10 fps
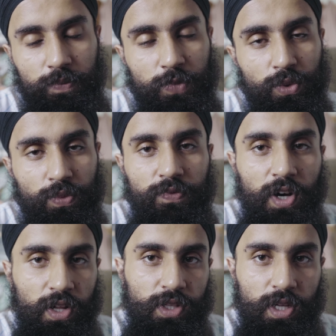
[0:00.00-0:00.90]
you
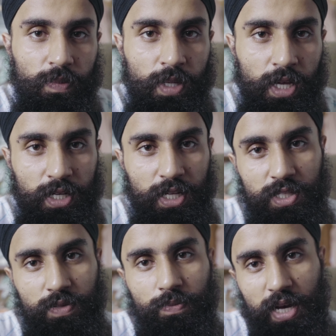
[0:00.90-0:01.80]
follow them and
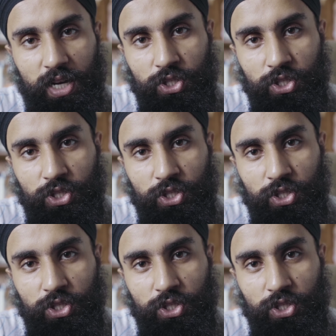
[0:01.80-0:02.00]
get some back